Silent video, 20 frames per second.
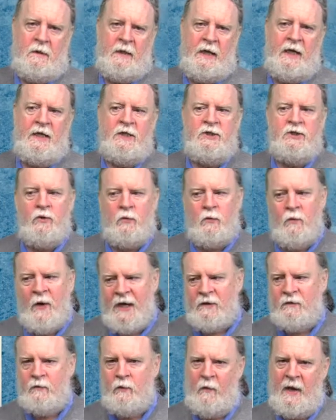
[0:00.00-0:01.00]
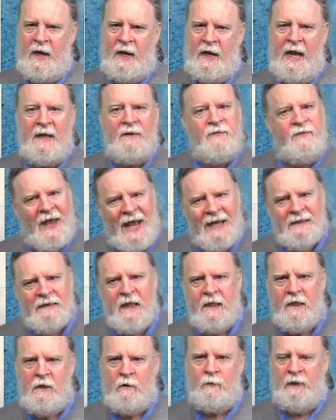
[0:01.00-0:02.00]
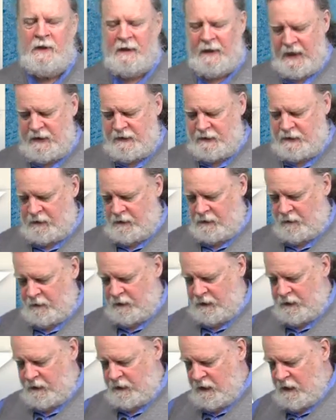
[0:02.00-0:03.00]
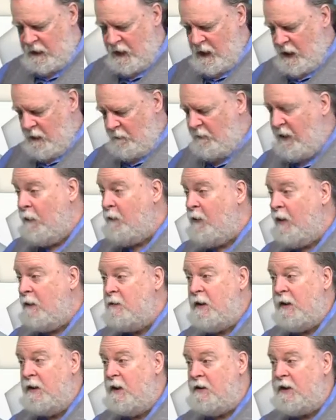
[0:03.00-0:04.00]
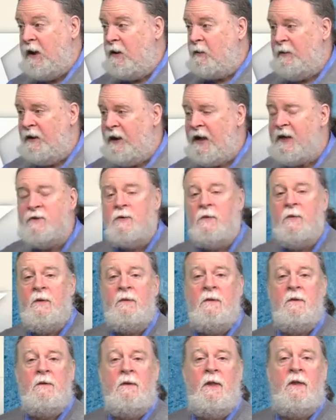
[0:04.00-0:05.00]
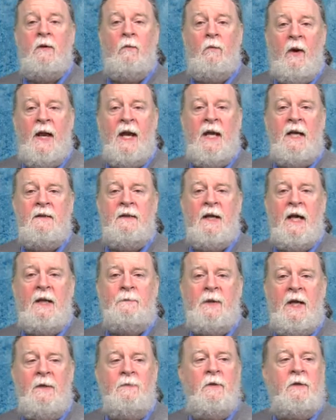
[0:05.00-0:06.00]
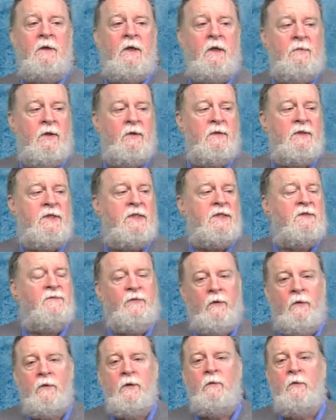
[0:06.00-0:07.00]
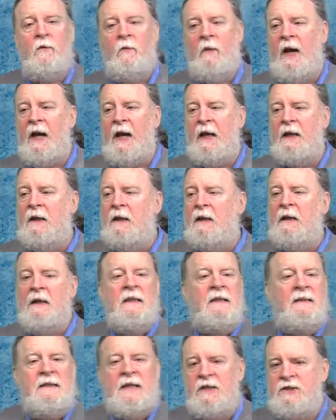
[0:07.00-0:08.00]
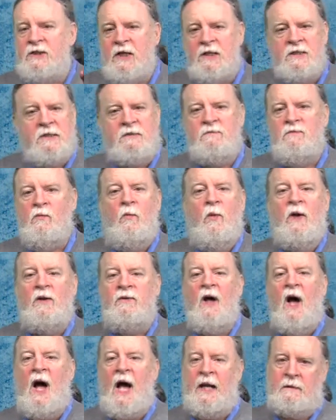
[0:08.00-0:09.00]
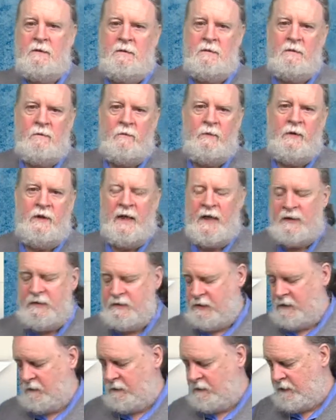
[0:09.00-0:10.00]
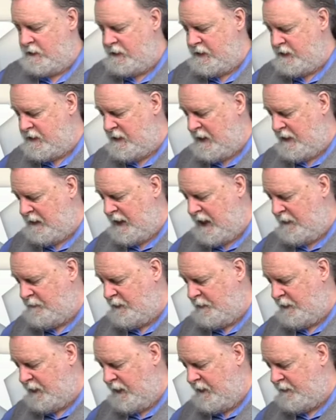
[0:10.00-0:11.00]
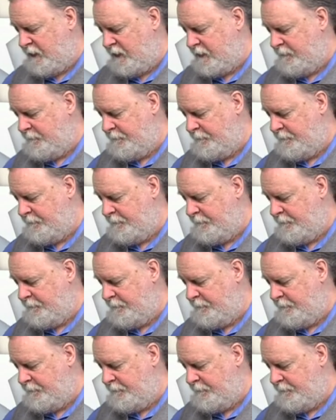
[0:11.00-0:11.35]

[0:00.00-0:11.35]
in a direct way, and that they can relate to. But well, uh, they can relate to it in a way that people in communities further away, they just will not relate to. They're just not capable of it.